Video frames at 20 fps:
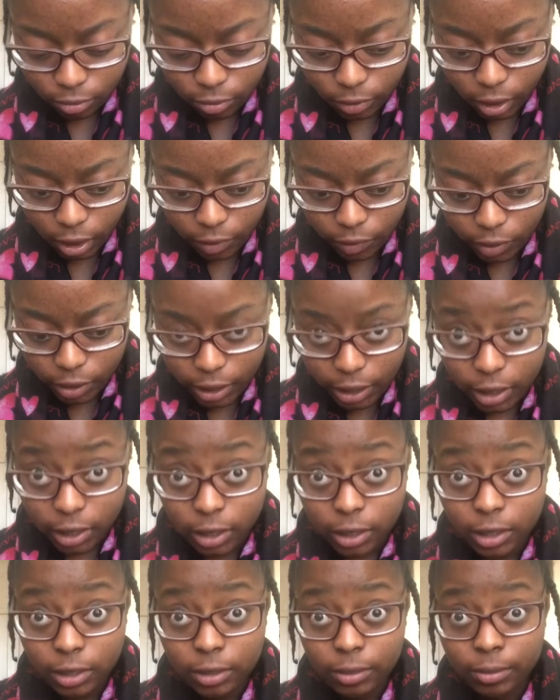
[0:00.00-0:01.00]
I feel
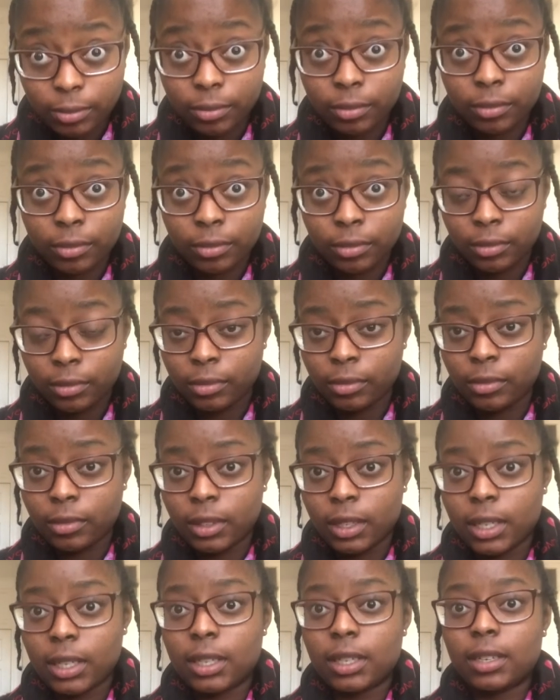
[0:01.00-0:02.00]
like
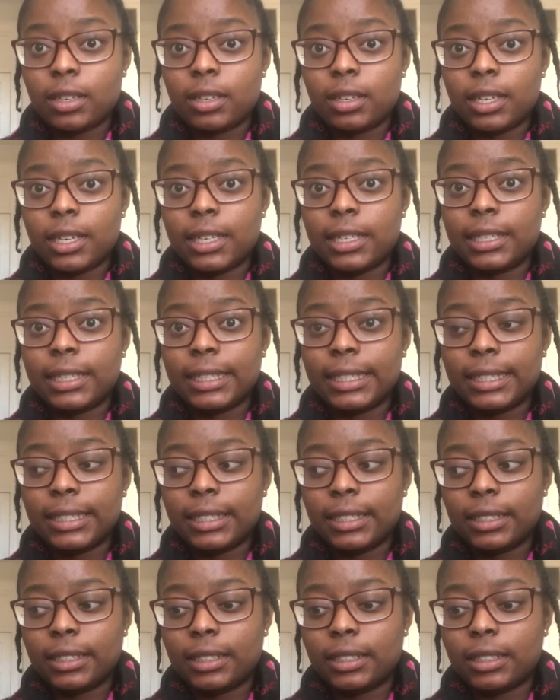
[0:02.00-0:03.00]
it
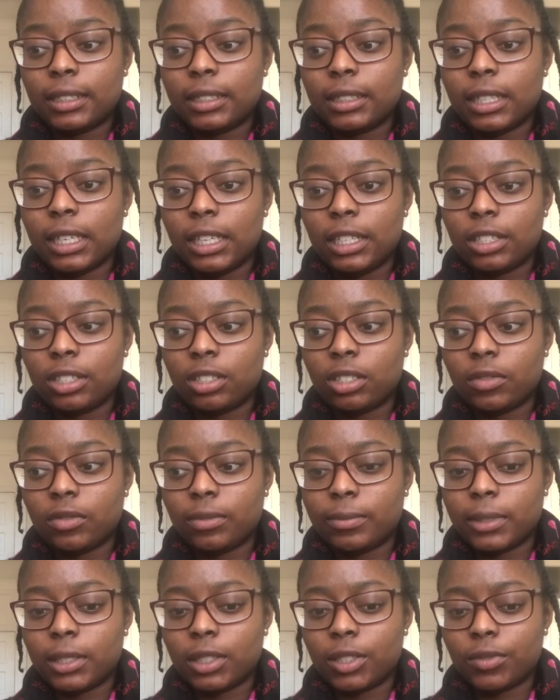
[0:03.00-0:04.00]
is easier
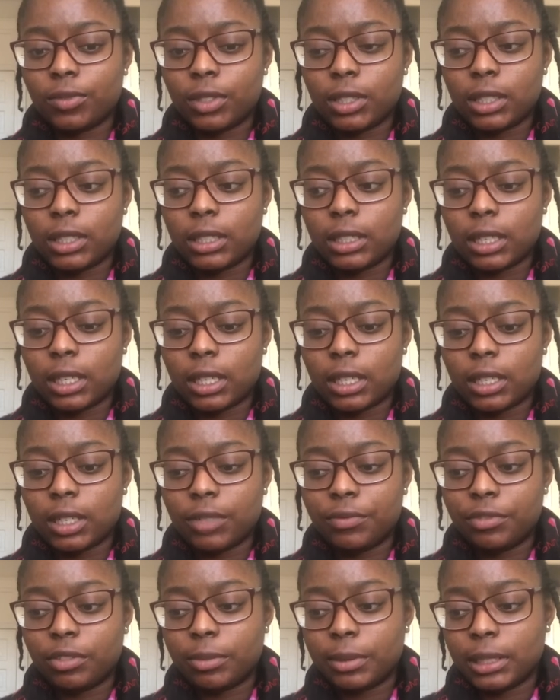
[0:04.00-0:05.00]
for me to read a
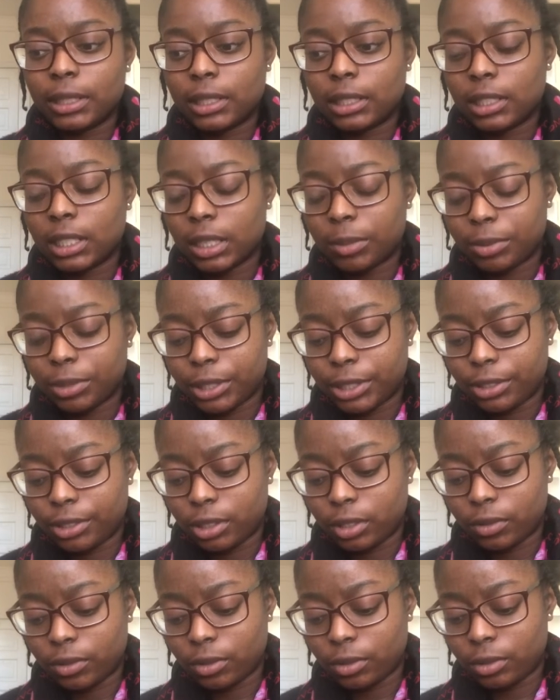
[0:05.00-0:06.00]
romance contemporary
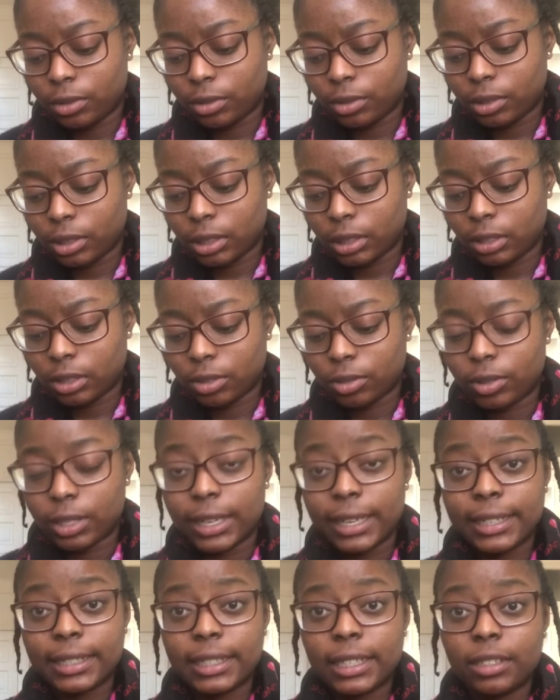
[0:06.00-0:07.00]
novel, so
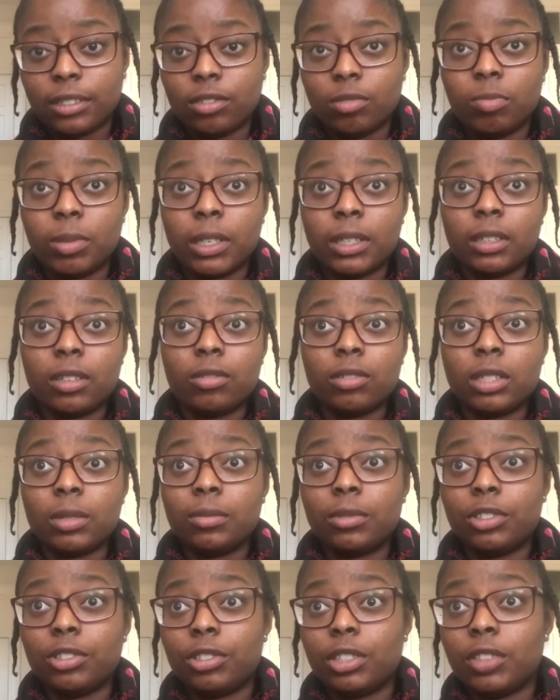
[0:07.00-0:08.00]
I tend to pick those
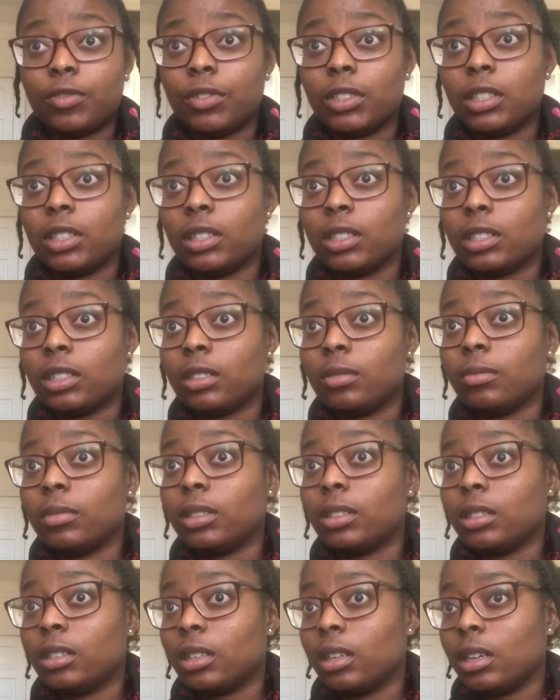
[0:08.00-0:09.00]
up during reading slumps.